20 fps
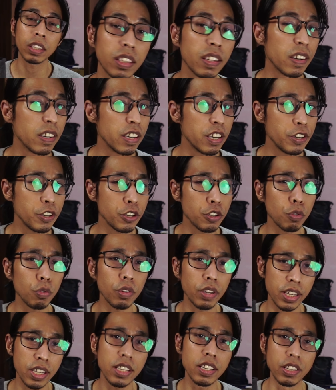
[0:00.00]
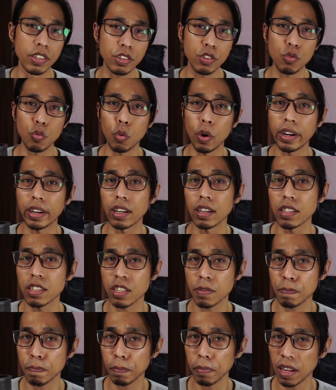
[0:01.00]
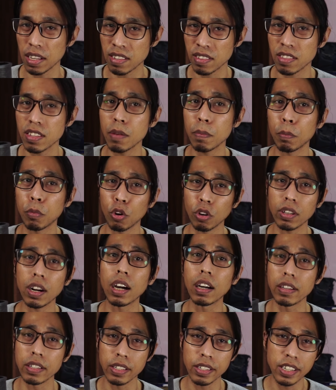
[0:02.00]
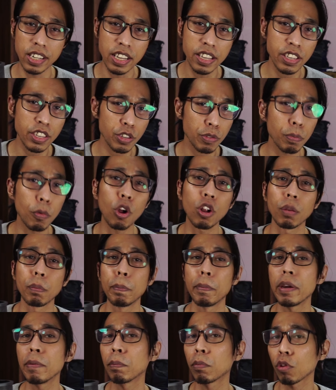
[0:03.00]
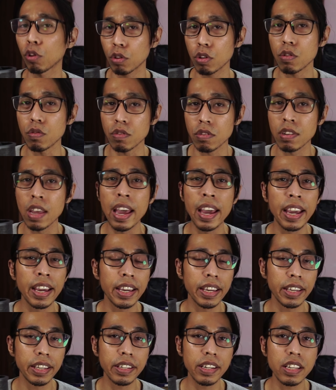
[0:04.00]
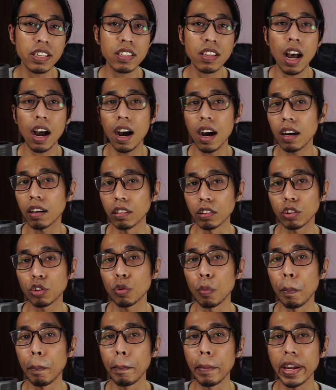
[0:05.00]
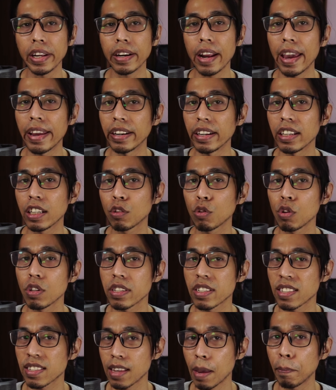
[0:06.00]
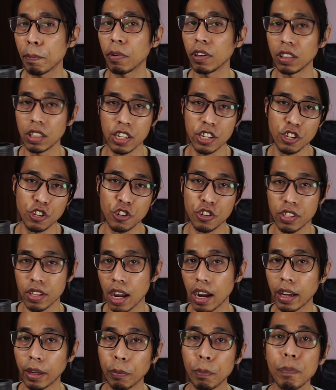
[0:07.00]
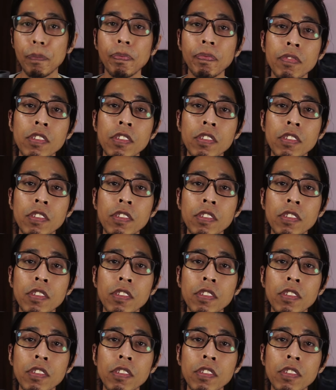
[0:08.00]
The issue is when a plastic product this small being produced, it is hard to make an equal sample each time.